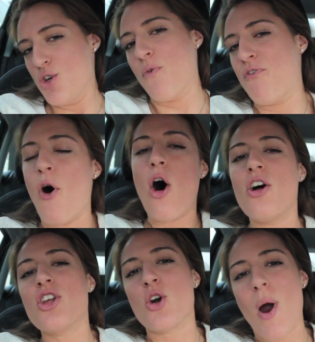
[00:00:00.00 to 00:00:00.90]
you fall
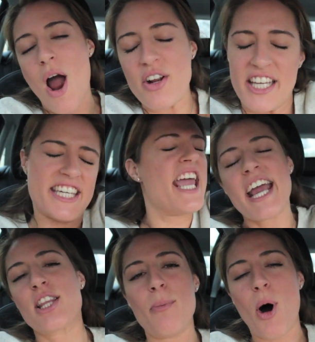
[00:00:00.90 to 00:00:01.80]
on the ground and
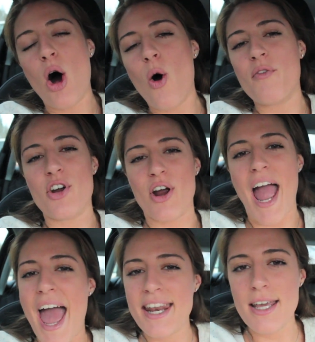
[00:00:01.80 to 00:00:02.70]
kick the ball over your
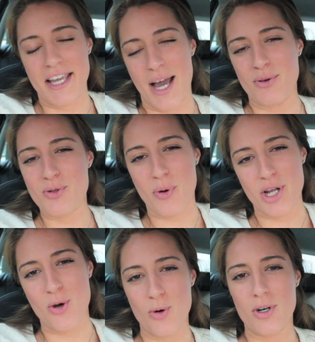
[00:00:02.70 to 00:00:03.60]
head. Yeah, it was
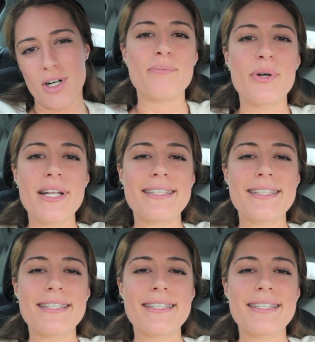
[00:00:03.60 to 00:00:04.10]
pretty cool. Pretty